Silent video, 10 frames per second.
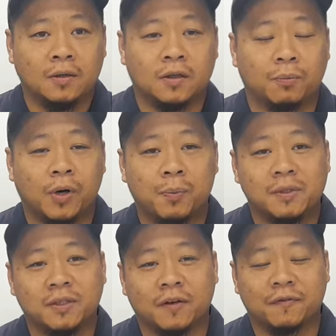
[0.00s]
The
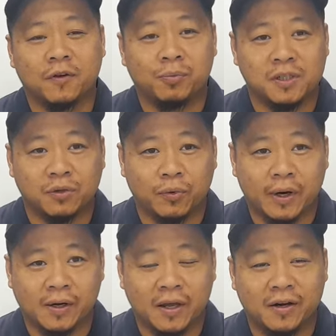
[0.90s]
purpose of the fuel pressure
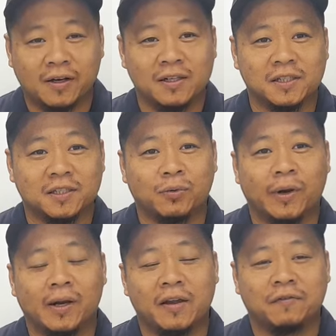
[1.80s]
regulator is to
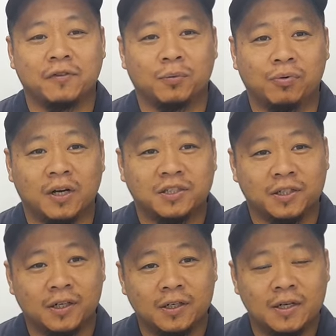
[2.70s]
regulate fuel
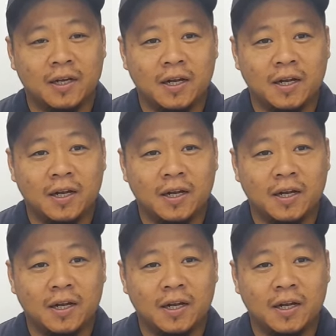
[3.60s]
pressure,